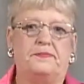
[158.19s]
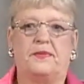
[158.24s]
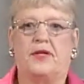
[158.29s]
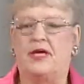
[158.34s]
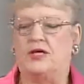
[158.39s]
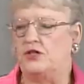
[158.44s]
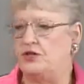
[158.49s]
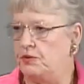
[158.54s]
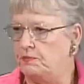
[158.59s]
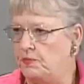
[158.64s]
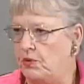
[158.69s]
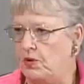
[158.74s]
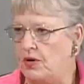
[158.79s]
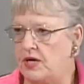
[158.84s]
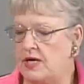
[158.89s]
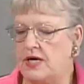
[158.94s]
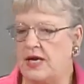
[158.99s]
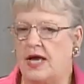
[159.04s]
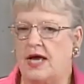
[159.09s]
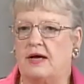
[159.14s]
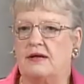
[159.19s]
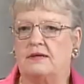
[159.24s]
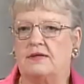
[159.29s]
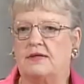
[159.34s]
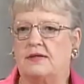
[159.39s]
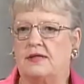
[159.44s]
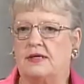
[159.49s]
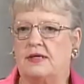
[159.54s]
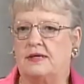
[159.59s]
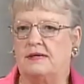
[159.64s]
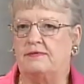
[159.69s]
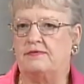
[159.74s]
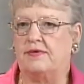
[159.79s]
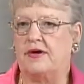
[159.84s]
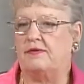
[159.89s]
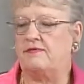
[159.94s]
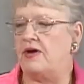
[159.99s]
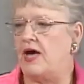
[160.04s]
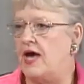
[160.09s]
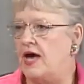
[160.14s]
as you pointed out,
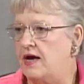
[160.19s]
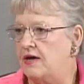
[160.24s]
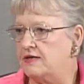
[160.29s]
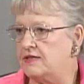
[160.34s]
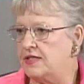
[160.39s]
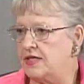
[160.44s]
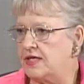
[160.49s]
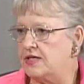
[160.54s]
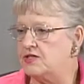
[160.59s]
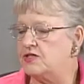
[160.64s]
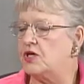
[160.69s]
of housing.